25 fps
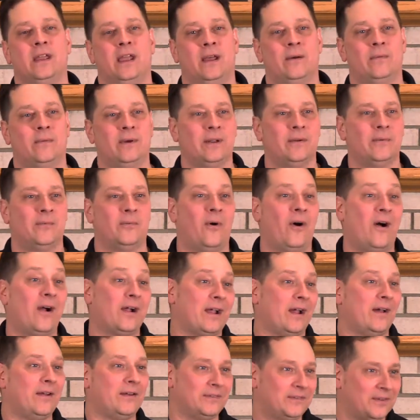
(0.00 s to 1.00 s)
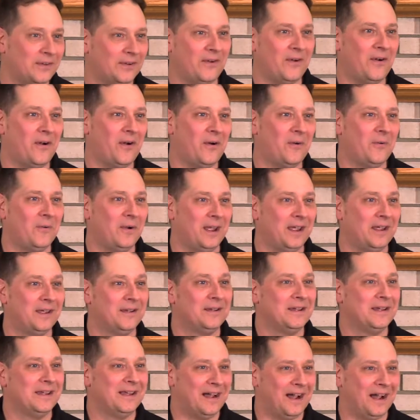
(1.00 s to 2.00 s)
and we would walk out into the hallway
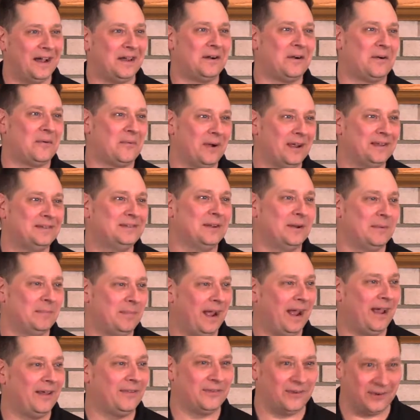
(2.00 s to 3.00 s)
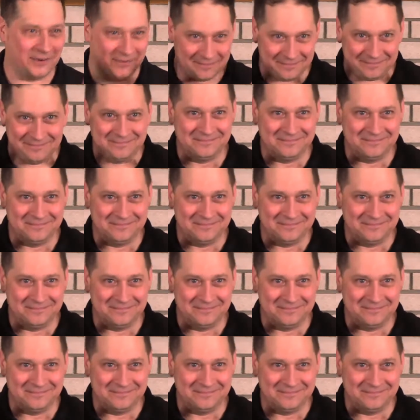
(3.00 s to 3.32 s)
on our way to the bathroom.